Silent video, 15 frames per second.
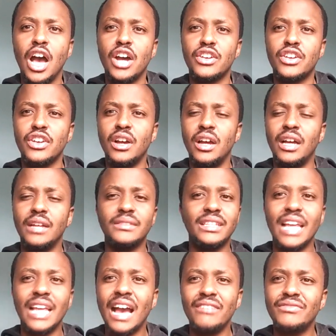
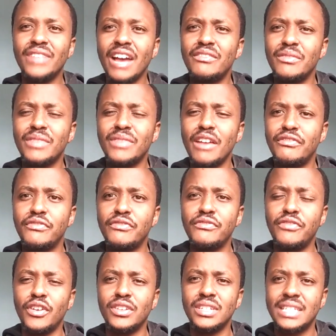They have
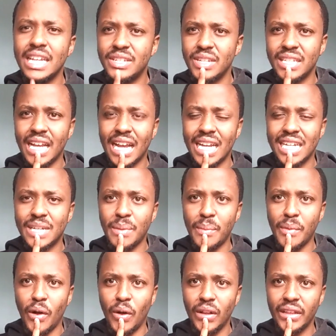four stations. I can't
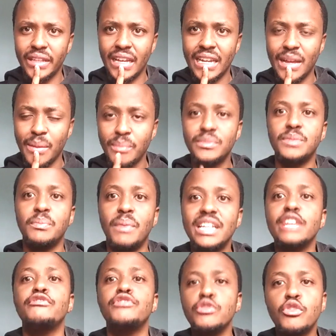remember all their names,
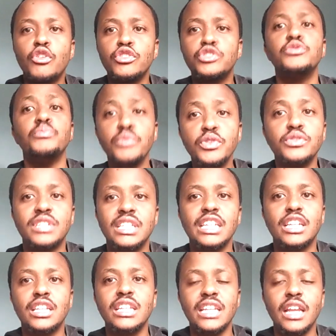but if you go to MYUZIQ,